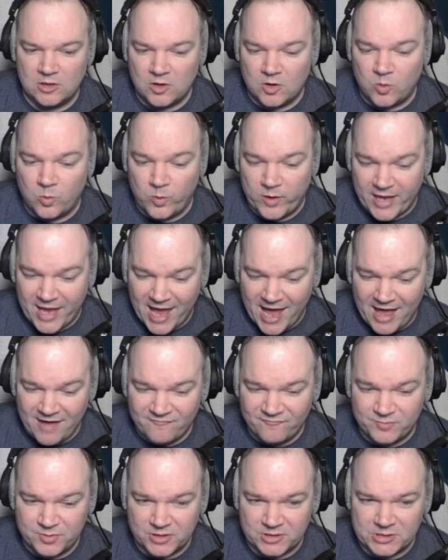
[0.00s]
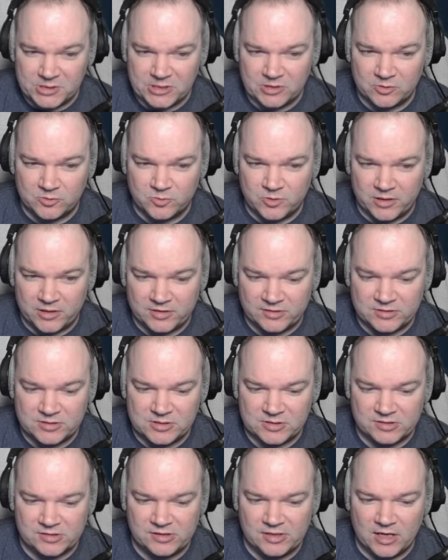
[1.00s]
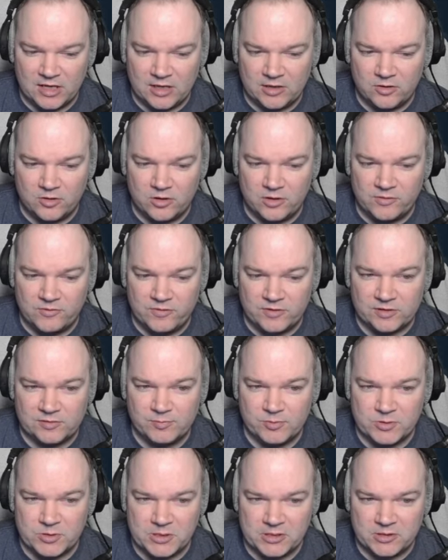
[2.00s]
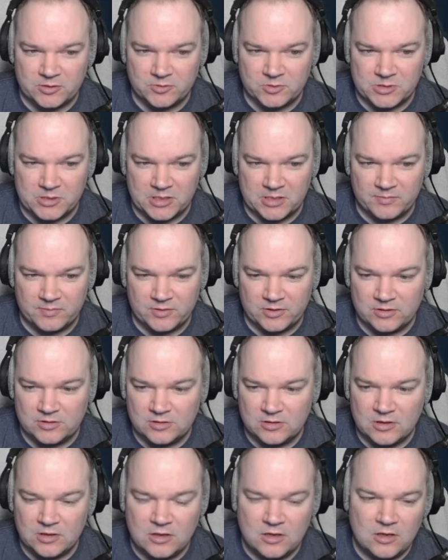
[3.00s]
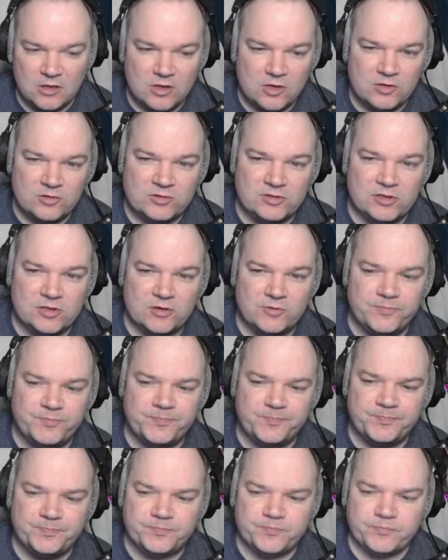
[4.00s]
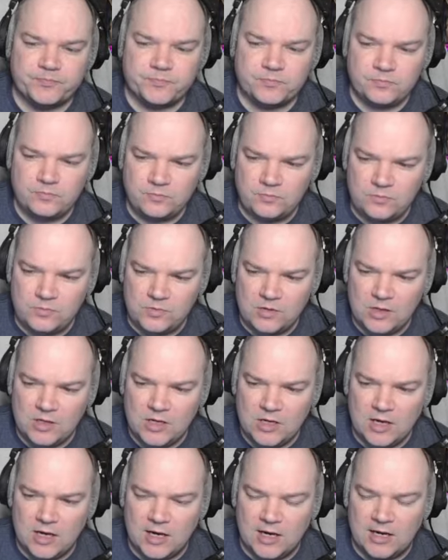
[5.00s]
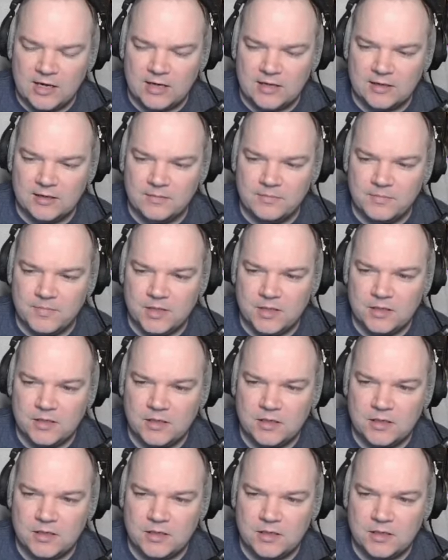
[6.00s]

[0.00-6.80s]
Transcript: we have Blood Shield Rings, just not on this particular champion. So, um,